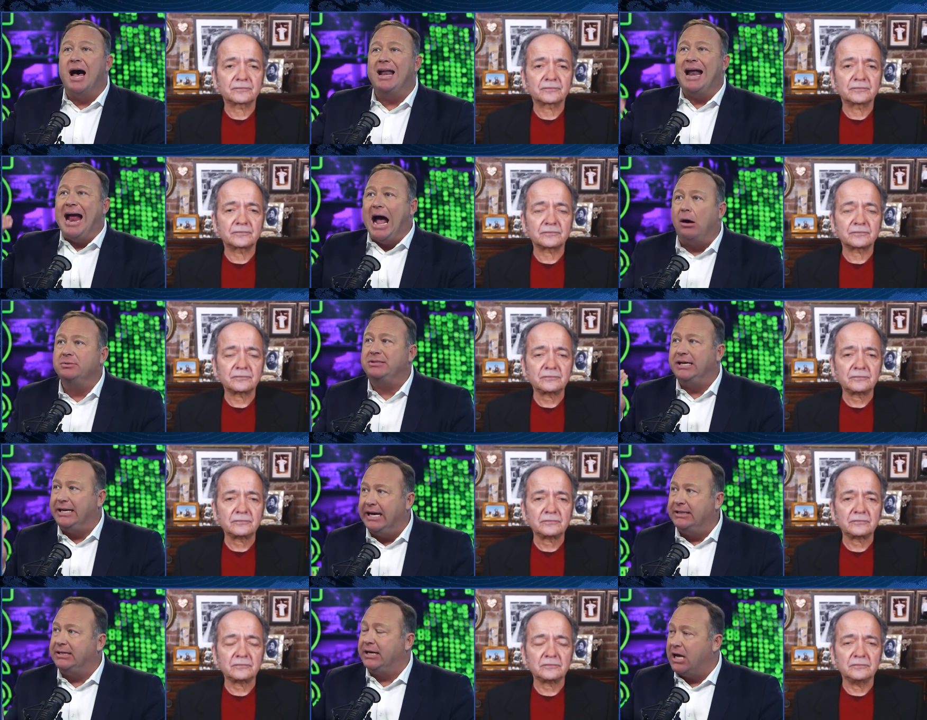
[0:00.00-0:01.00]
Speaker 1: not out to
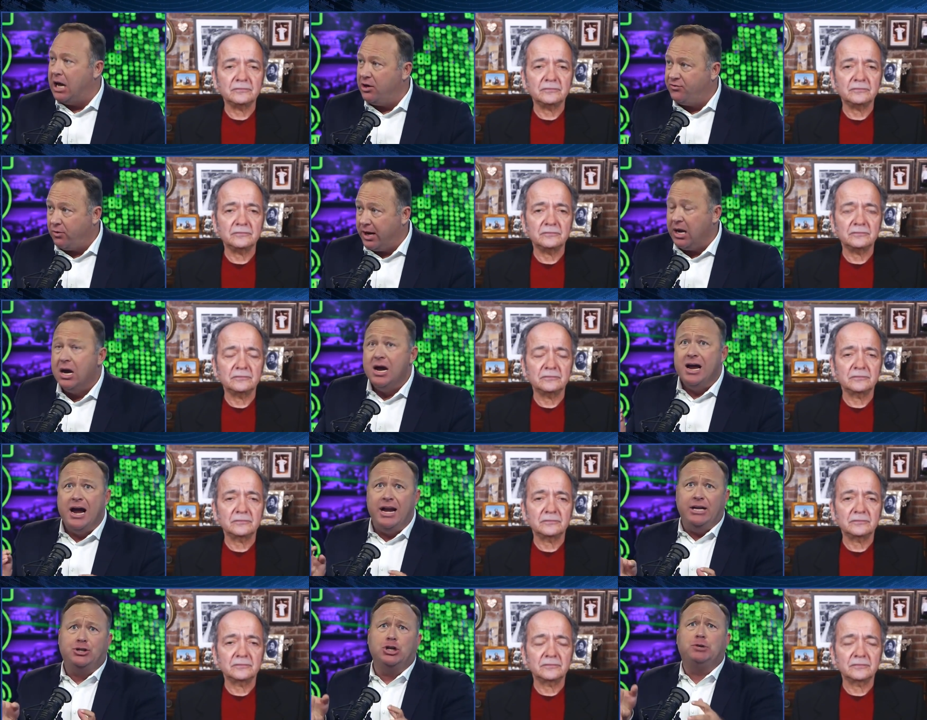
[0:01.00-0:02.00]
get the country,
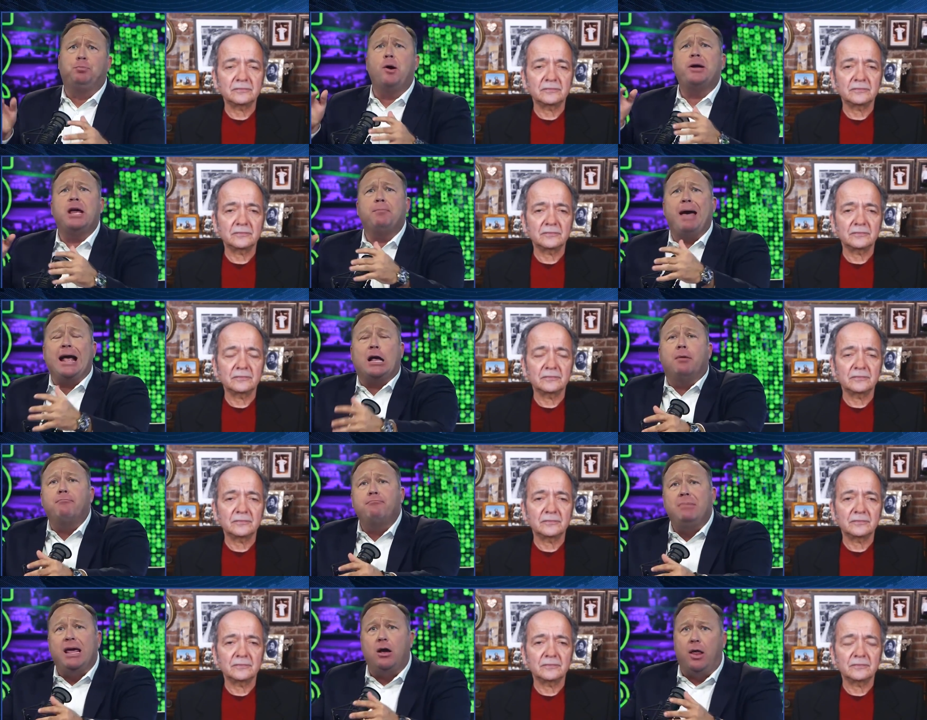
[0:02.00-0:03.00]
and he's just bringing back a
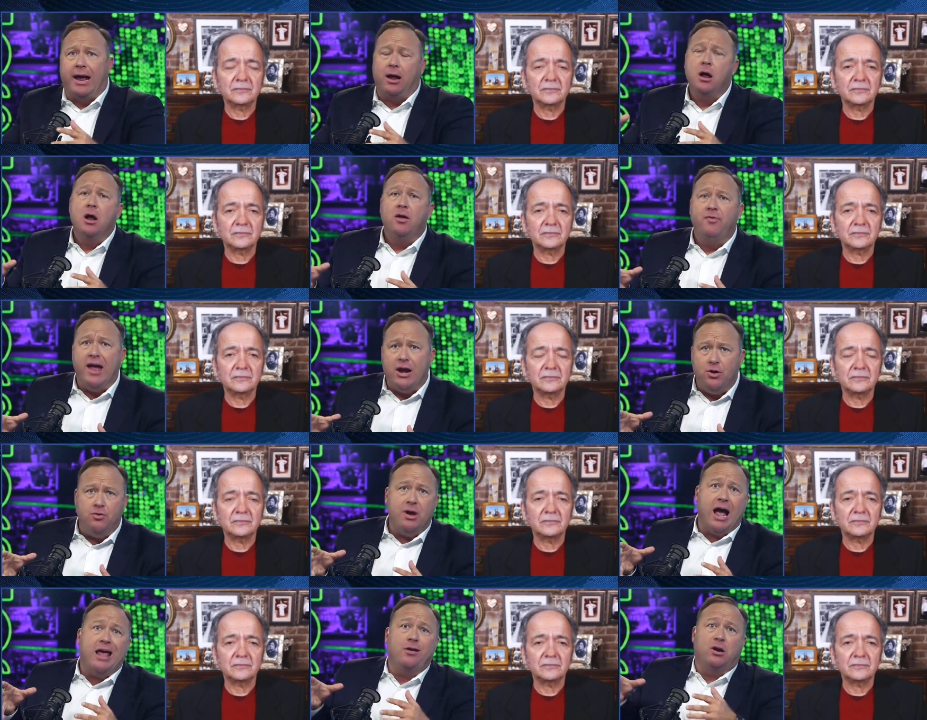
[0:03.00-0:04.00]
meat, like they
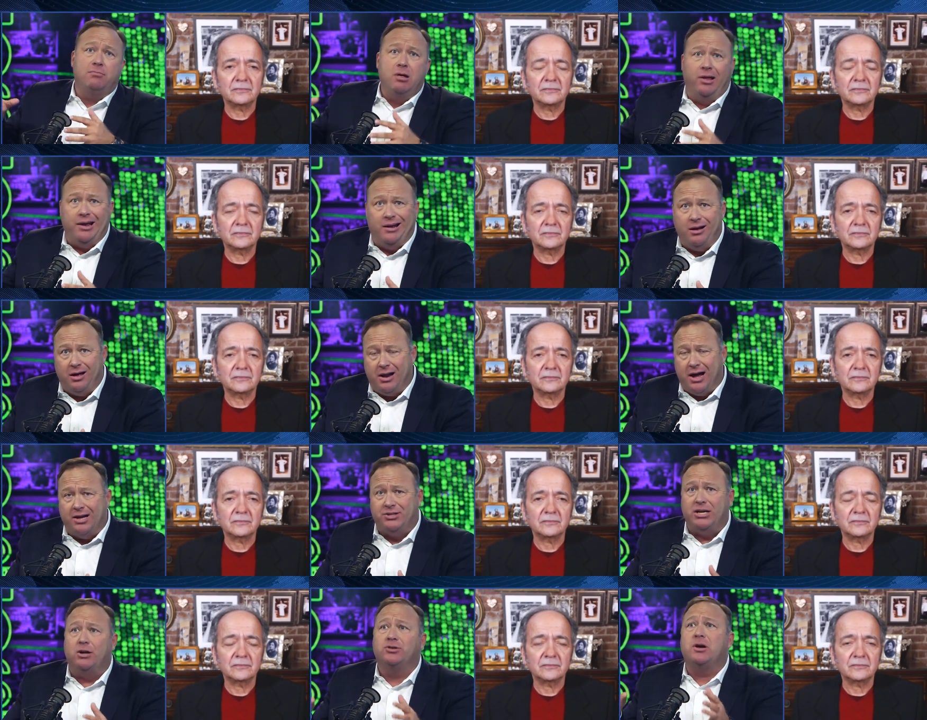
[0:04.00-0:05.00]
do nine hundred billion dollars on
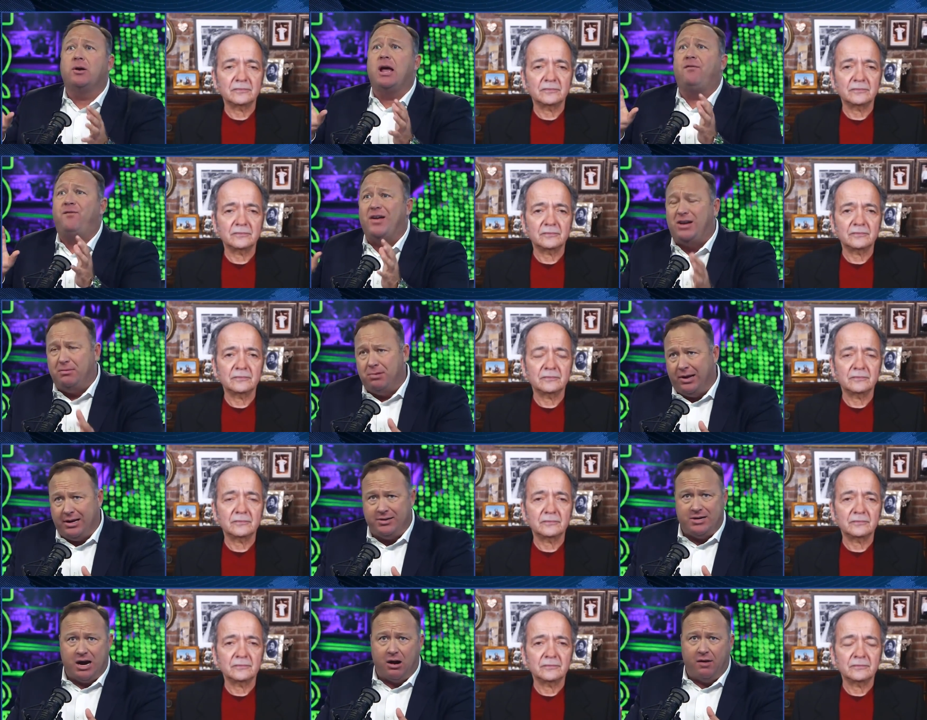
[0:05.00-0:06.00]
us. He goes, okay, fifty
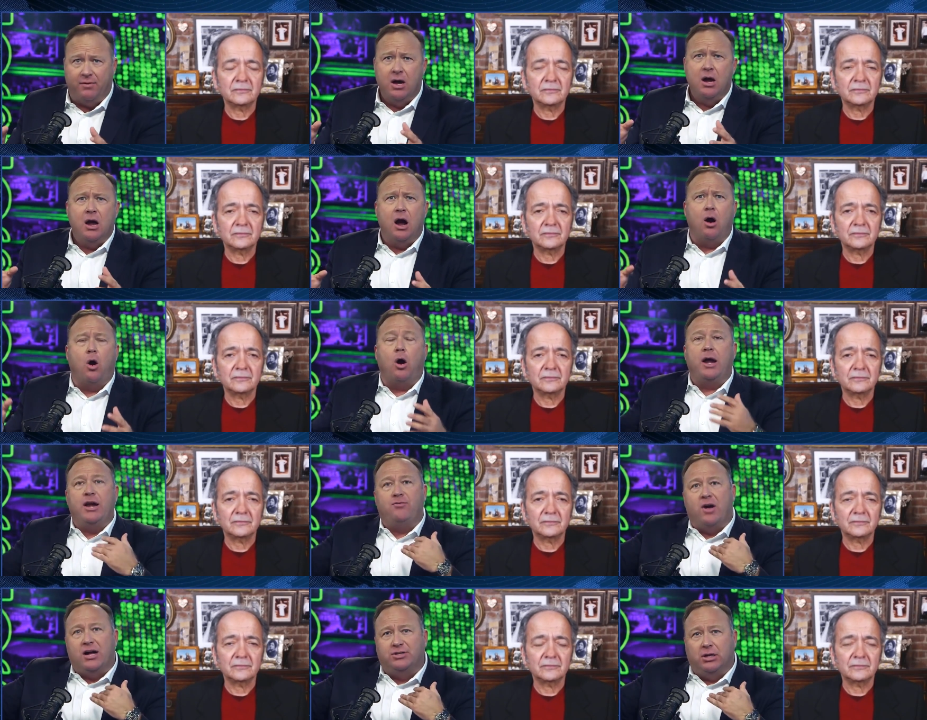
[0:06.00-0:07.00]
billion dollars tariff, or
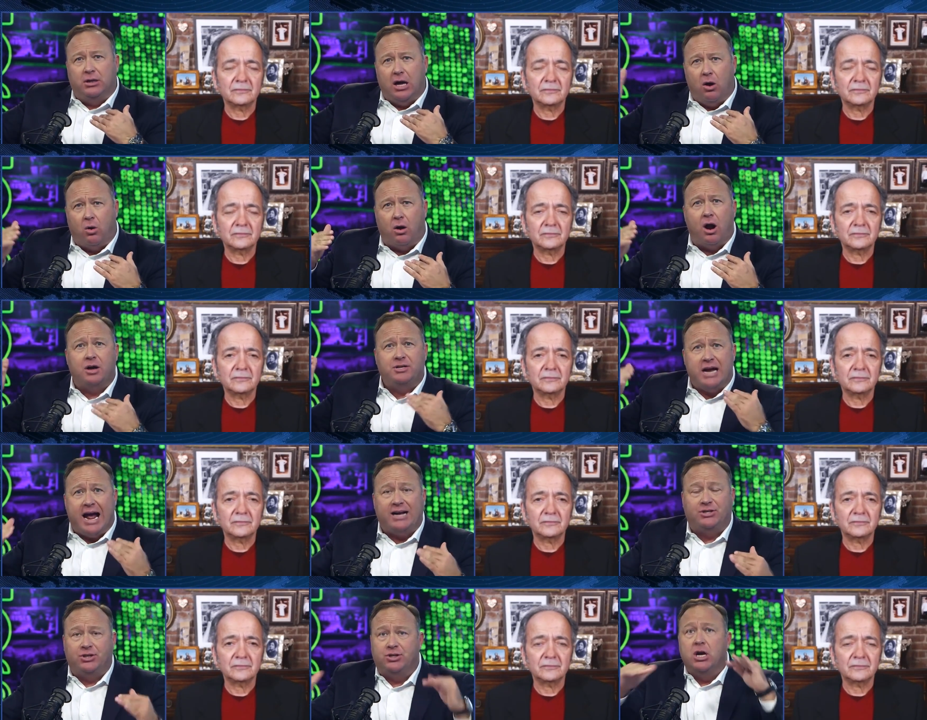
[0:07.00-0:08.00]
he tries to lower our
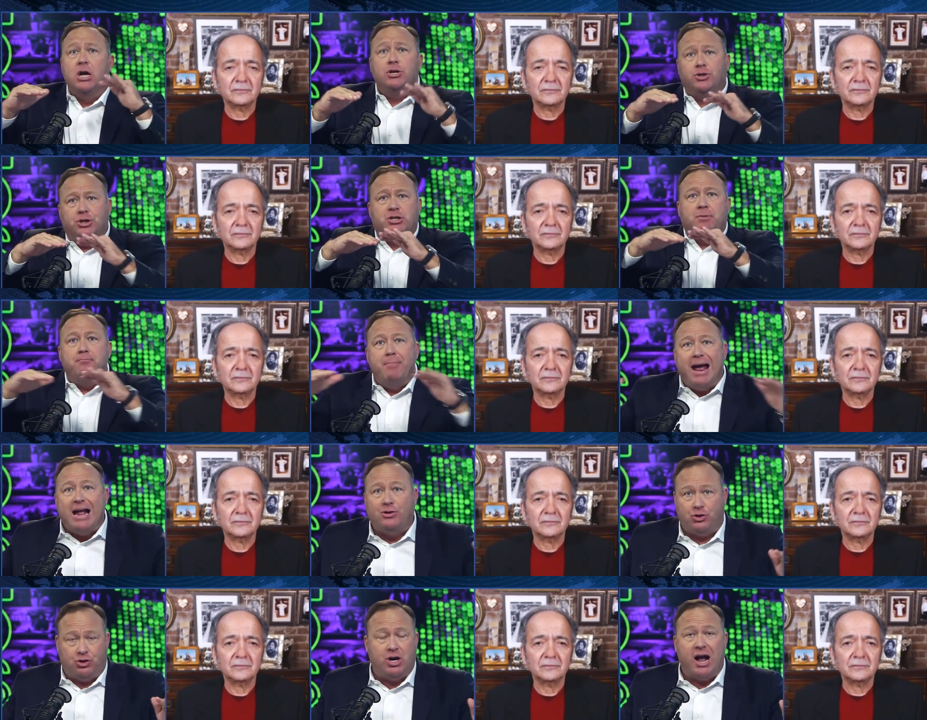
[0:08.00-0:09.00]
taxes just to
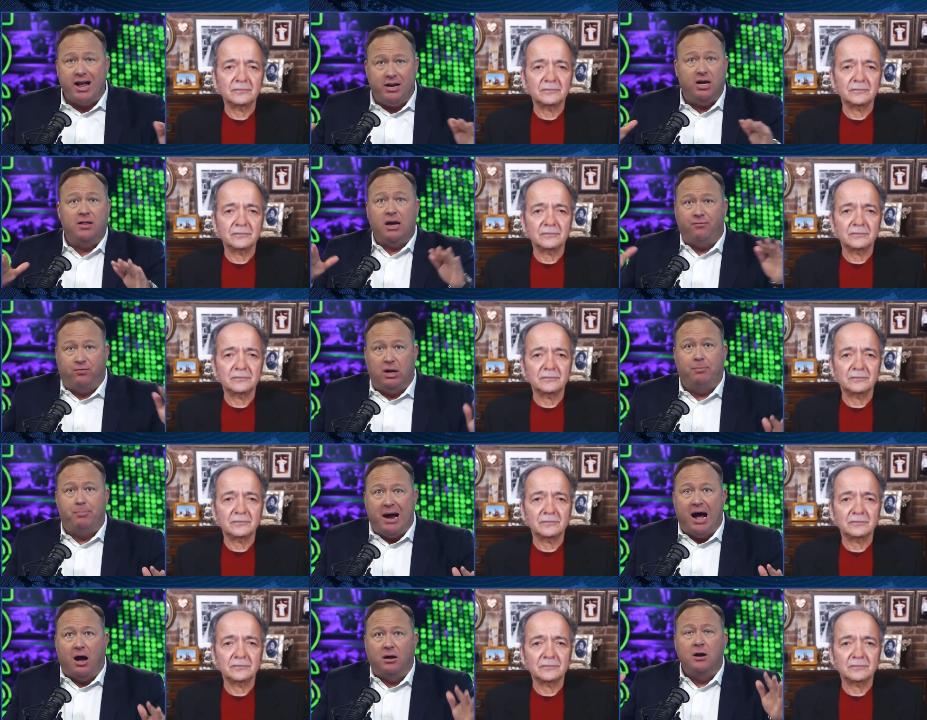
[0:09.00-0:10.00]
match China, and they
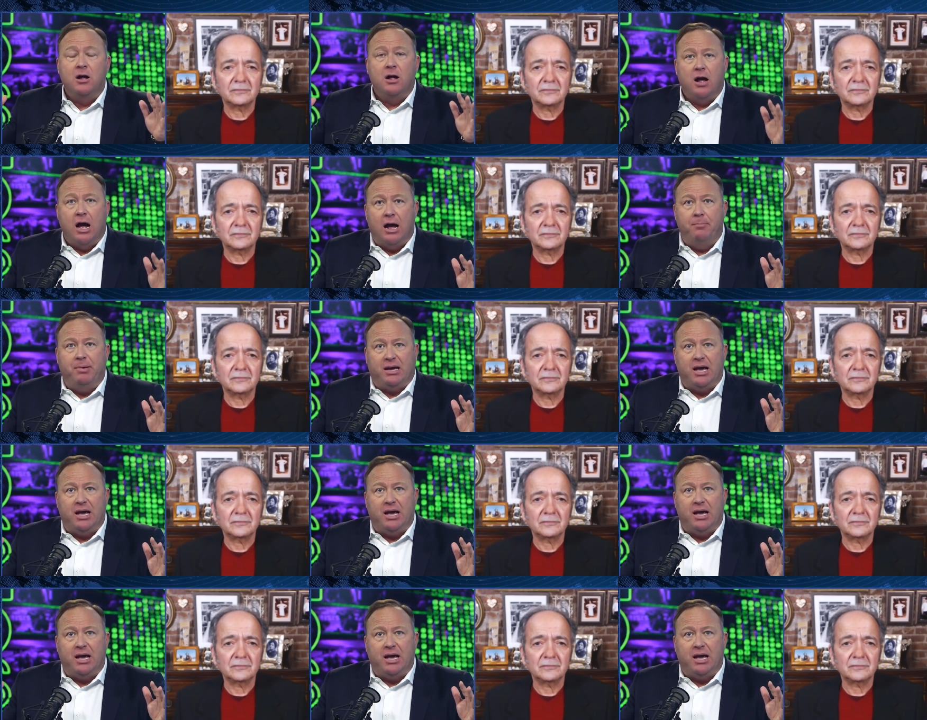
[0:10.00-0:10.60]
flip out uh,